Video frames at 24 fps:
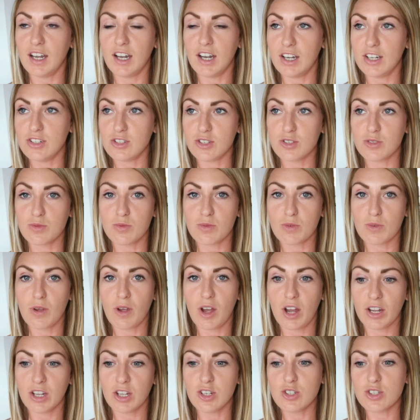I
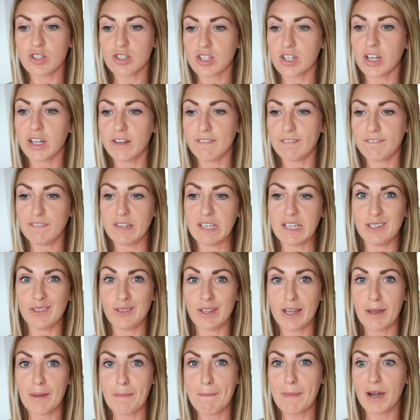could just kind of feel
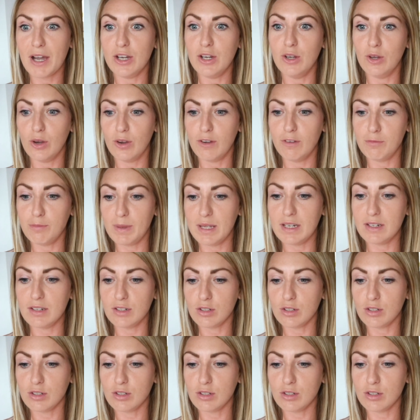that it might not have been